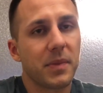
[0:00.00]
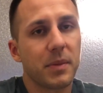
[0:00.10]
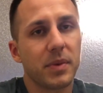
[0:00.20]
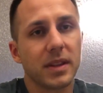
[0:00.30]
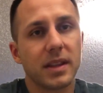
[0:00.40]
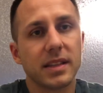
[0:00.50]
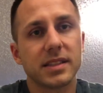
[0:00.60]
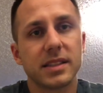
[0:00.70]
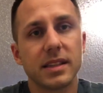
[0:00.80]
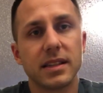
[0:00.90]
But
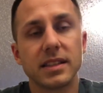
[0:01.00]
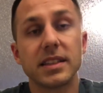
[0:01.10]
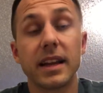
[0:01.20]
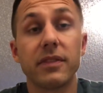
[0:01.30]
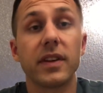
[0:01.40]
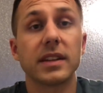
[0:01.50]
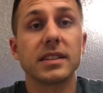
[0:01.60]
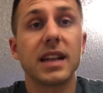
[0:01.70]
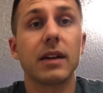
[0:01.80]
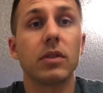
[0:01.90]
this side effect
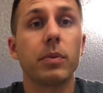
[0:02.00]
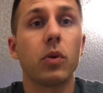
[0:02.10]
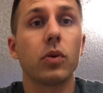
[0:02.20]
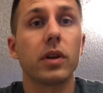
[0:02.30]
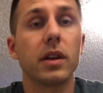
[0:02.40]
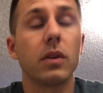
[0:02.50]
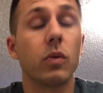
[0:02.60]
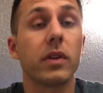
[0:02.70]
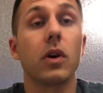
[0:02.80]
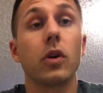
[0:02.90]
is not reported
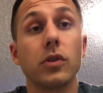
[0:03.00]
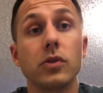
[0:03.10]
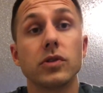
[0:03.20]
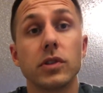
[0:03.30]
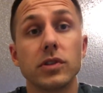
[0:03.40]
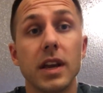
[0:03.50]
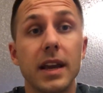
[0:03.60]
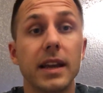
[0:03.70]
with all users.